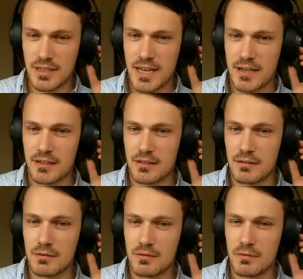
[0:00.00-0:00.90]

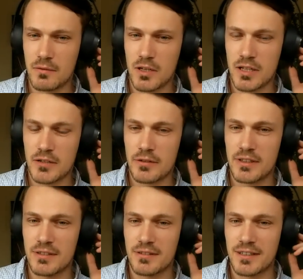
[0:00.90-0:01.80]
Canon
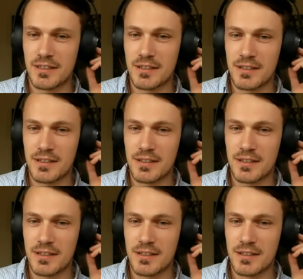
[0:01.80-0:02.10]
400, right?